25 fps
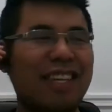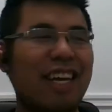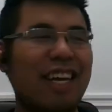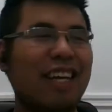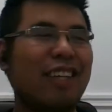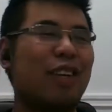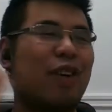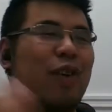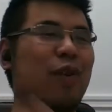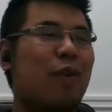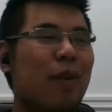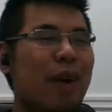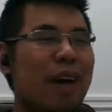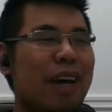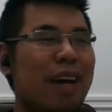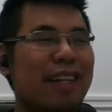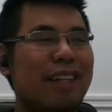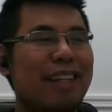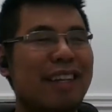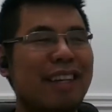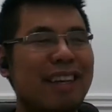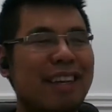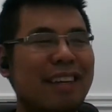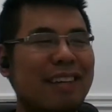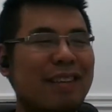Hey,
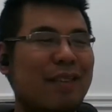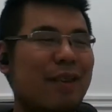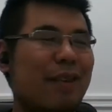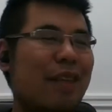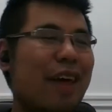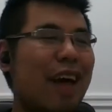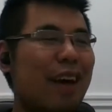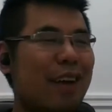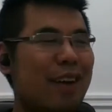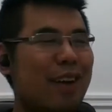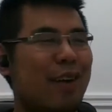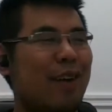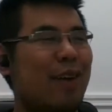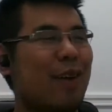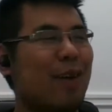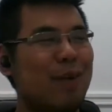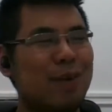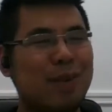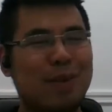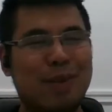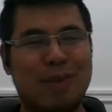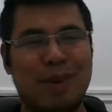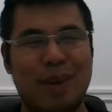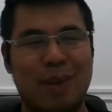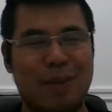so that I could
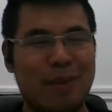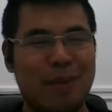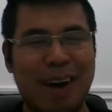co-stream.